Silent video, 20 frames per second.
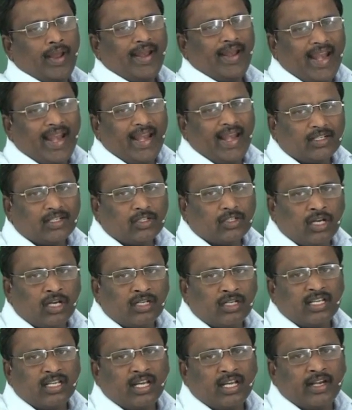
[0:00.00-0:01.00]
When
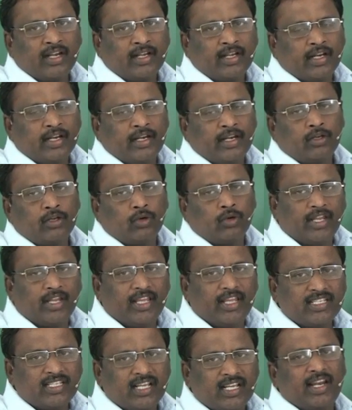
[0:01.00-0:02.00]
electrons are entering into
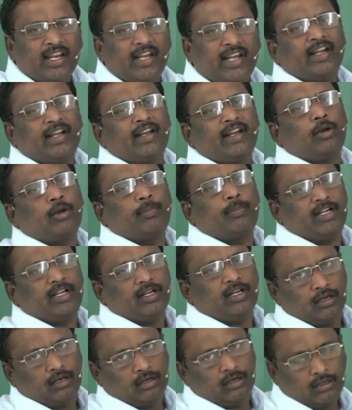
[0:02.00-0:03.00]
degenerated
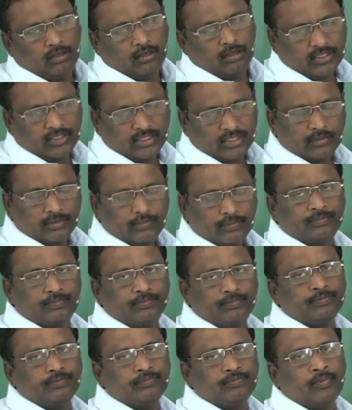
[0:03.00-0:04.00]
orbitals,
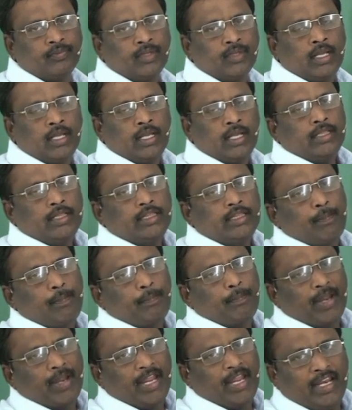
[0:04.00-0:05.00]

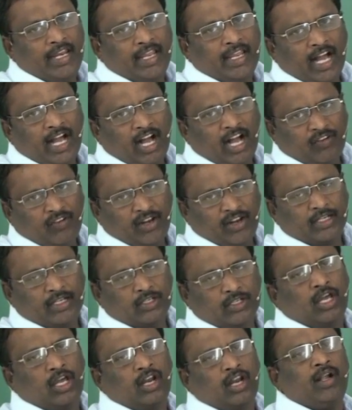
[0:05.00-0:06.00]
the pairing of
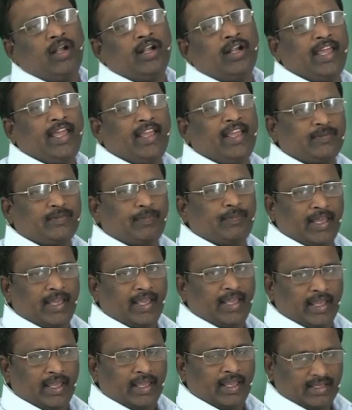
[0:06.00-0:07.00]
electron will take
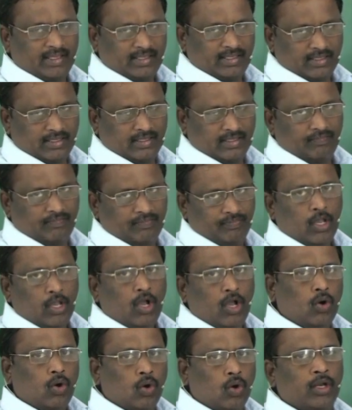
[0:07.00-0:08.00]
place
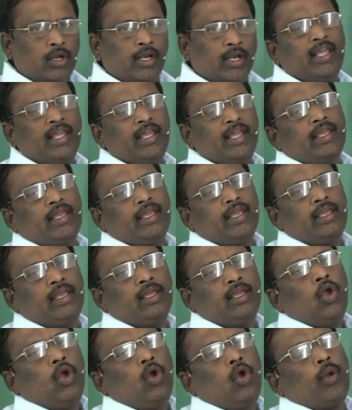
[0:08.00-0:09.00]

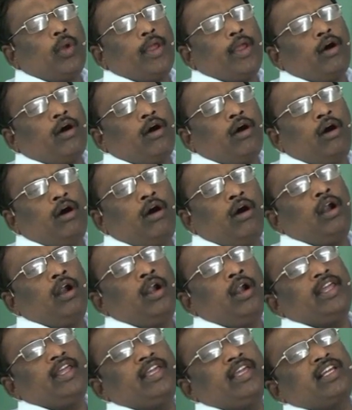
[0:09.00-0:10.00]
only when
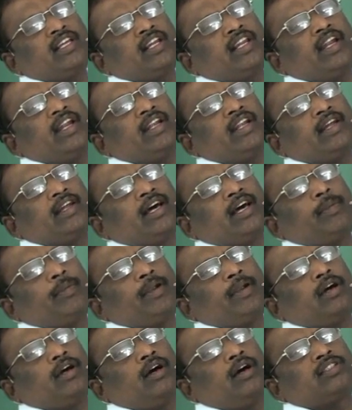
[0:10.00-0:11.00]
all degenerated
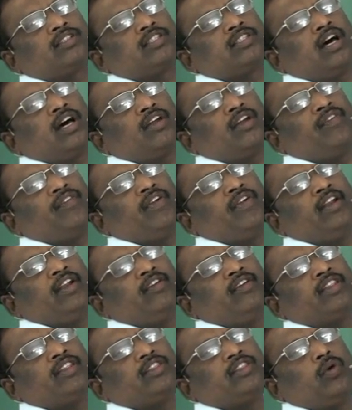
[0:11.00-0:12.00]
orbitals are
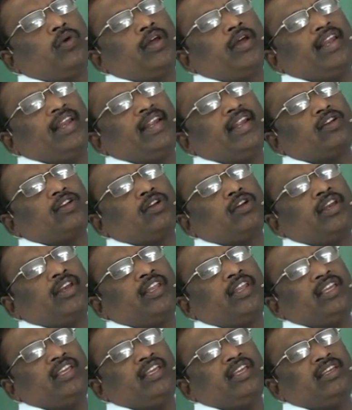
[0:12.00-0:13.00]
filled with 1
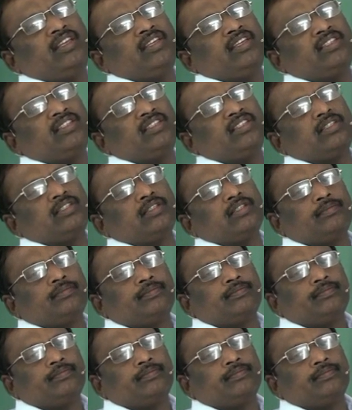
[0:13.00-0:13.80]
electron each.